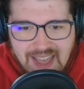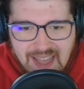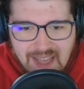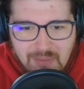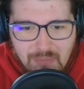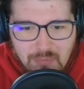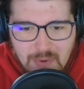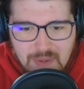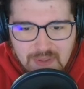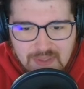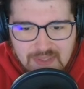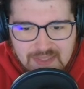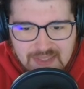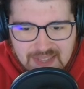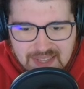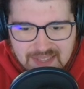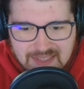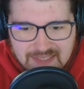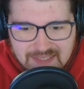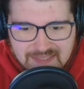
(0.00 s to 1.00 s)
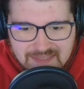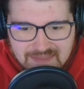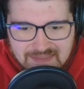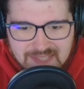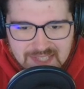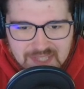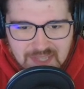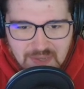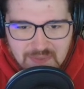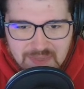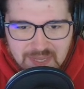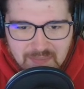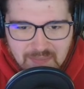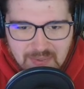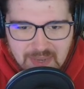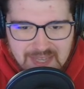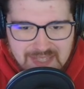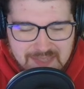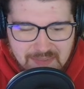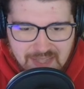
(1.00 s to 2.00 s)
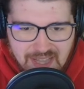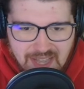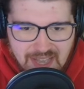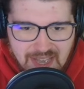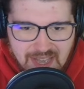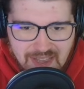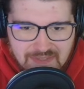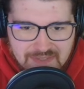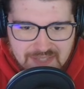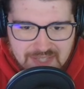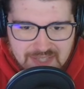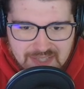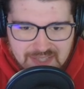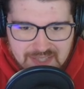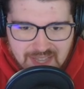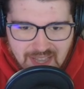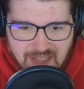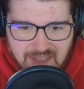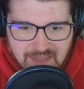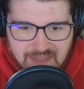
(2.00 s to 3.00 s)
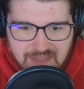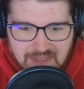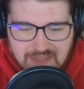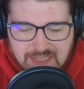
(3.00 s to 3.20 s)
everything Scooby could possibly have just to have it